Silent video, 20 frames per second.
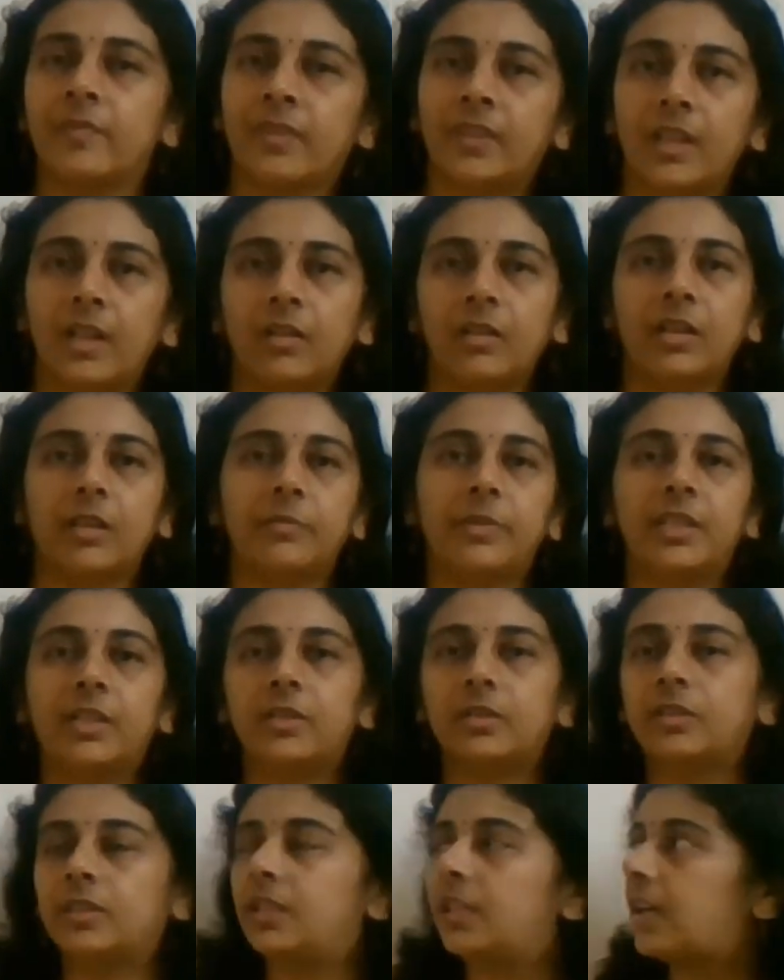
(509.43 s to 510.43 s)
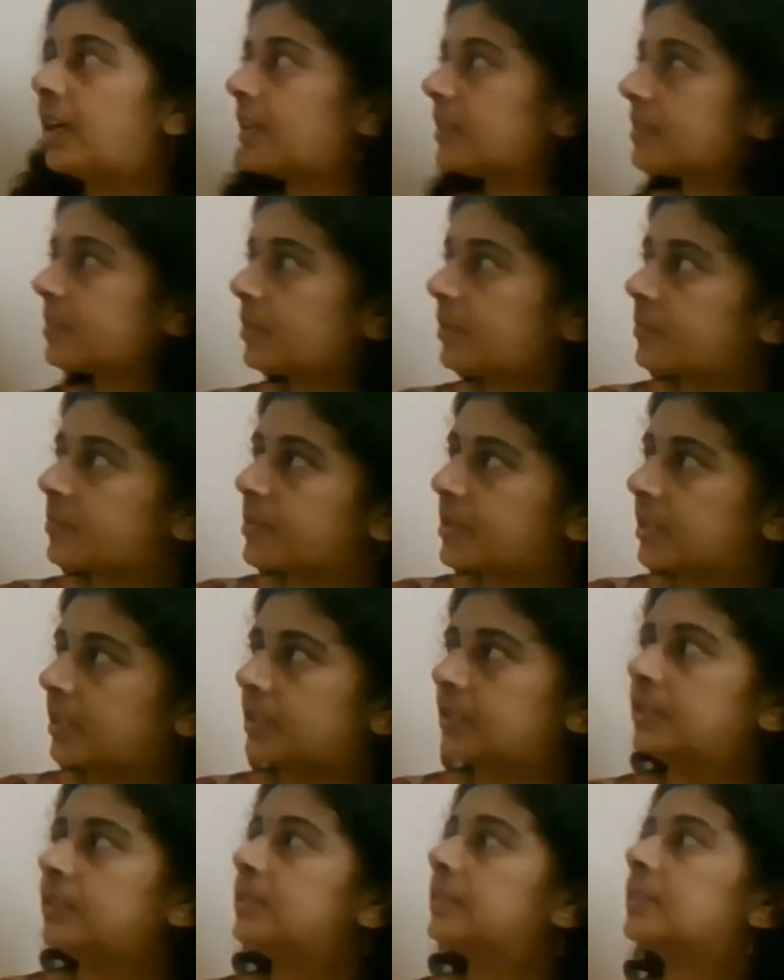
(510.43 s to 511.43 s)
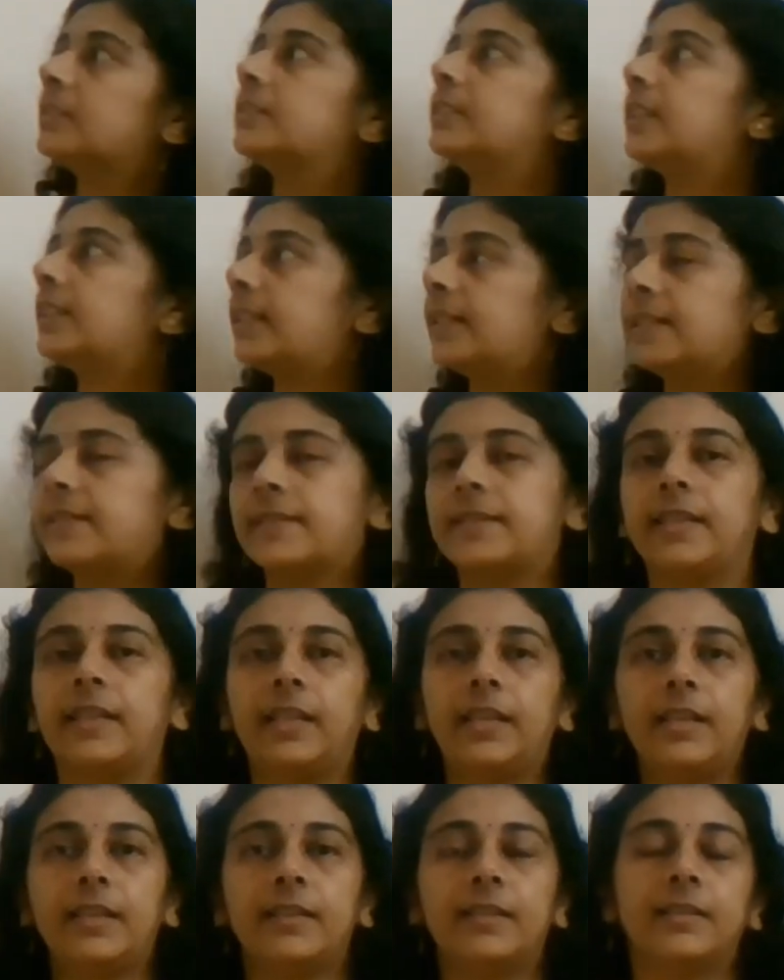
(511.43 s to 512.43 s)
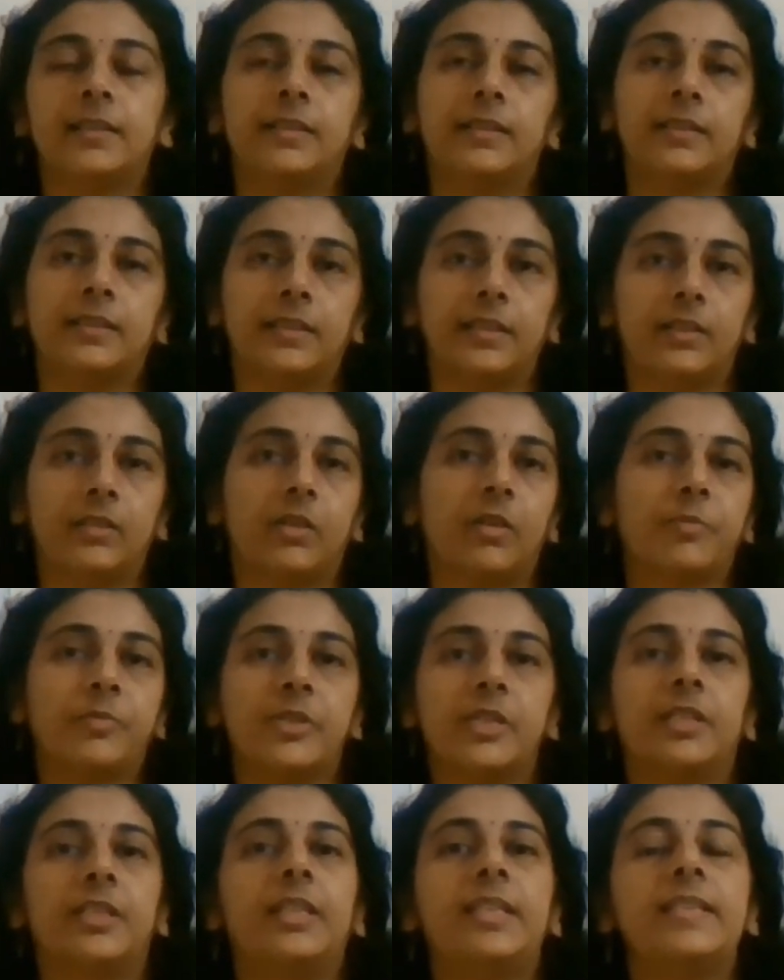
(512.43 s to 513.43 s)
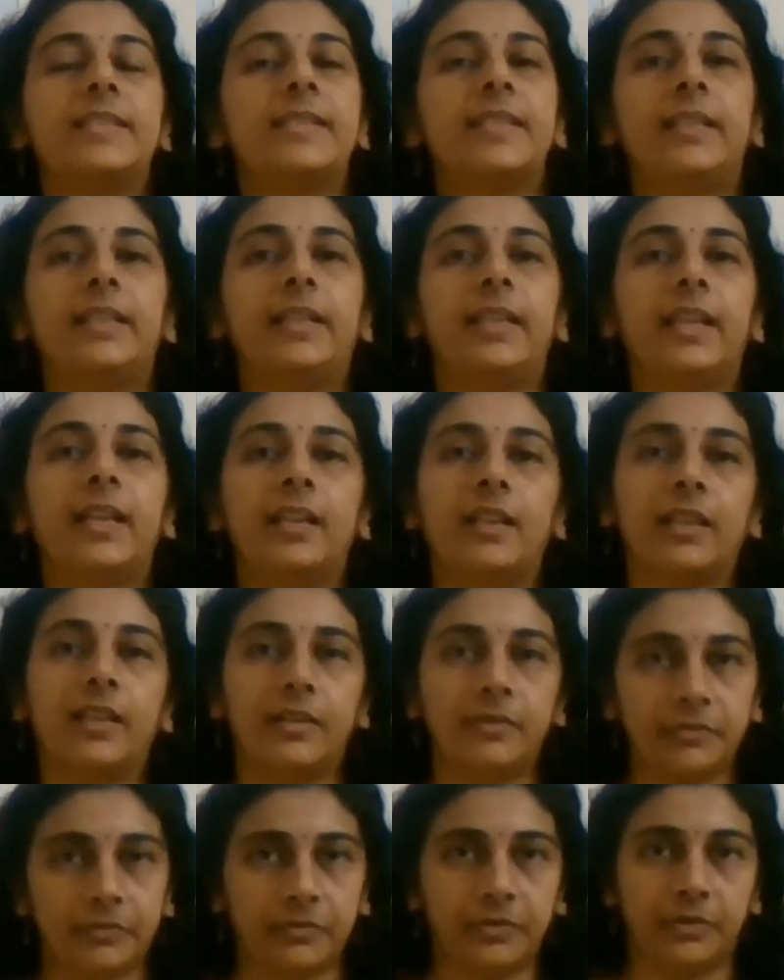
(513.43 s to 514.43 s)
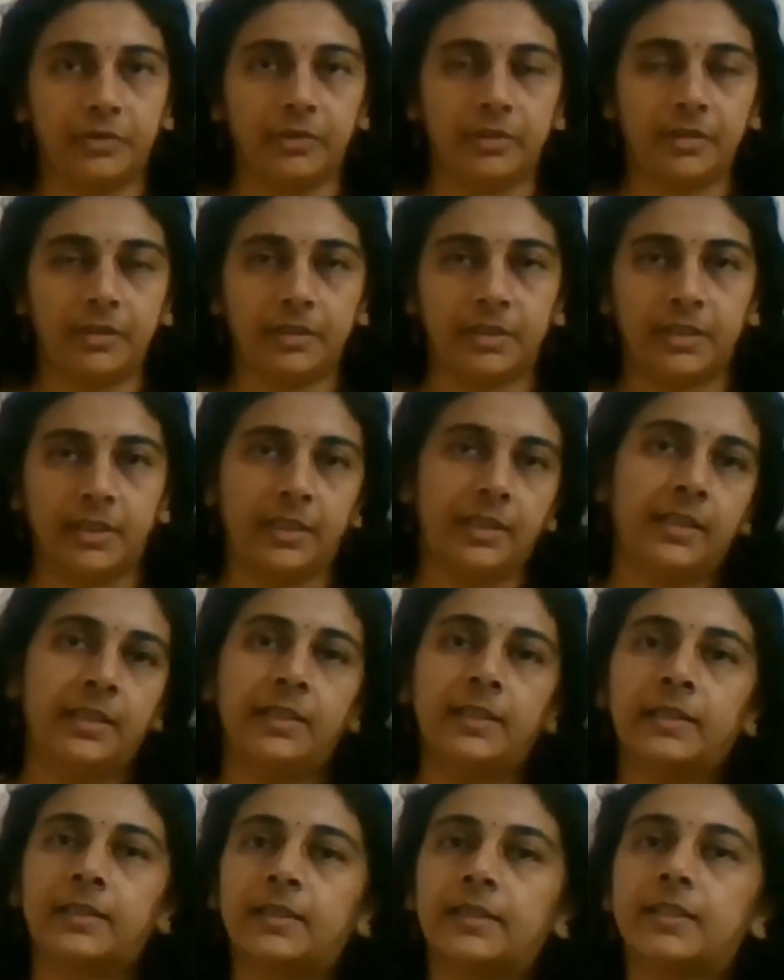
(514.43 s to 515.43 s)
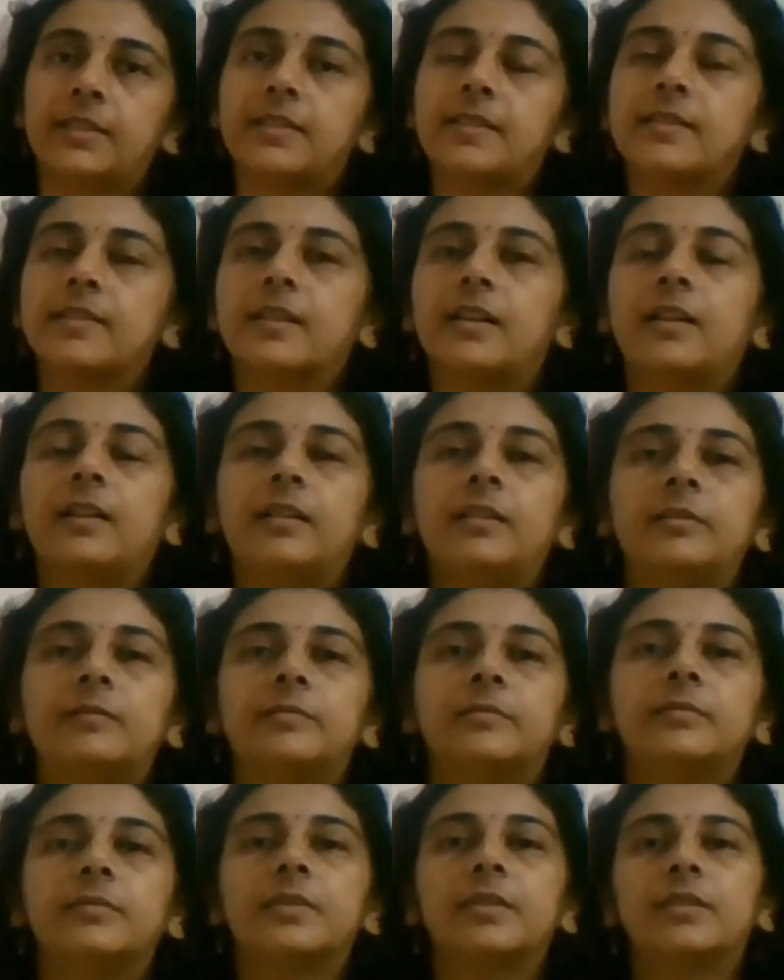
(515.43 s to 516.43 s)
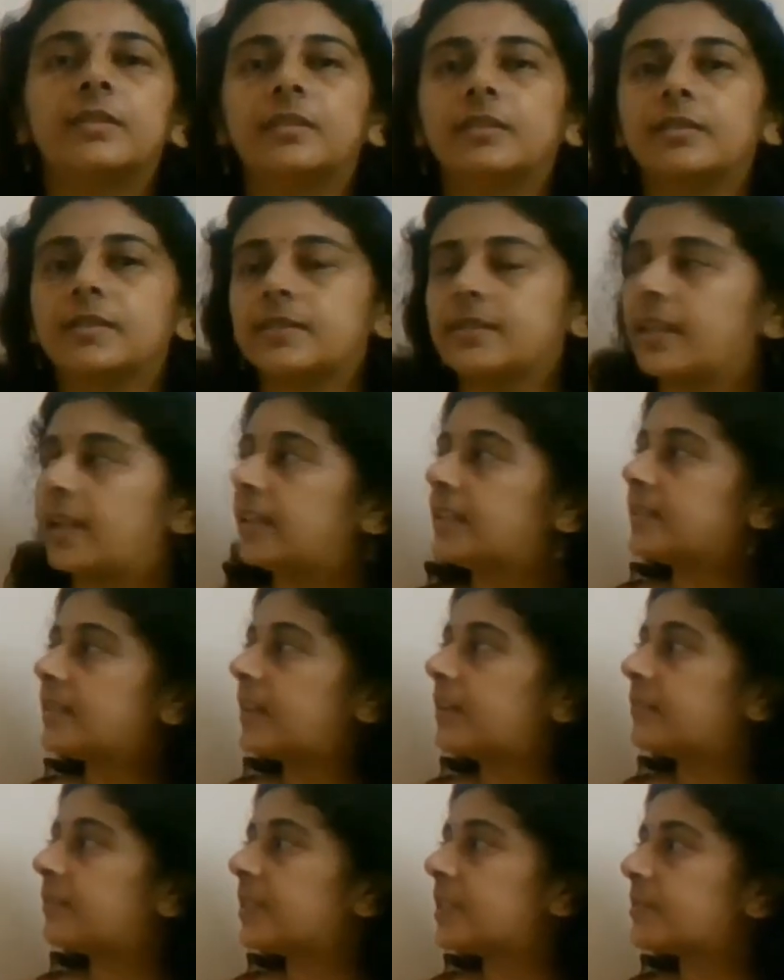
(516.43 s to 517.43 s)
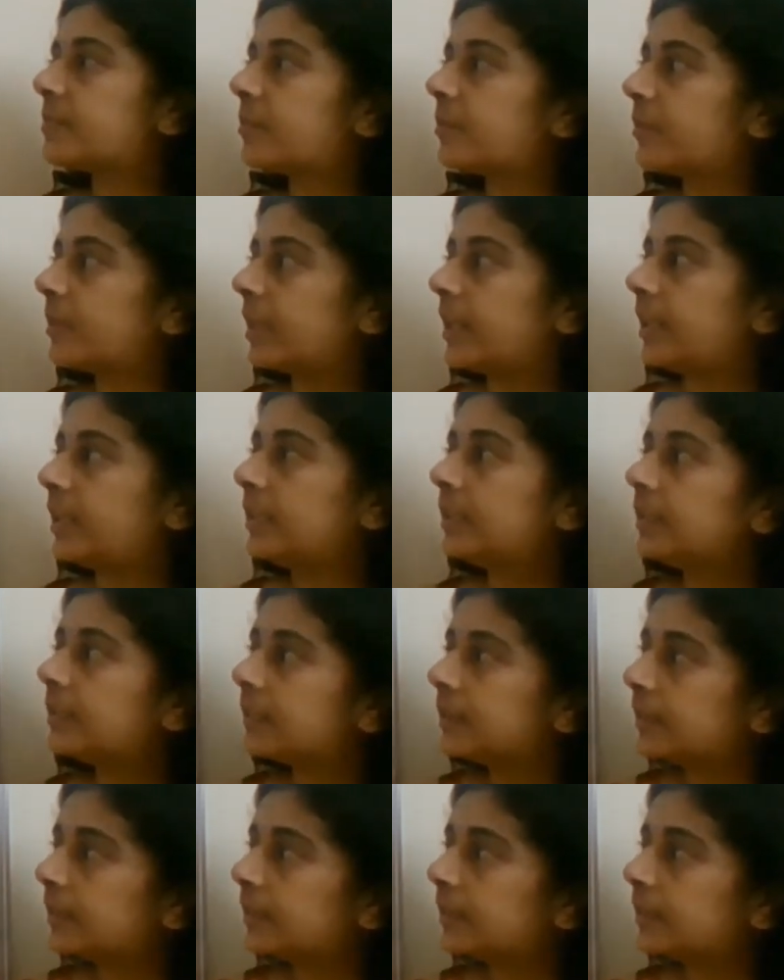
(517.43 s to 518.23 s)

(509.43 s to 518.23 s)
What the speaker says: Now coming to the last option, that is D. The option is CTLA-4. This is a cell surface protein.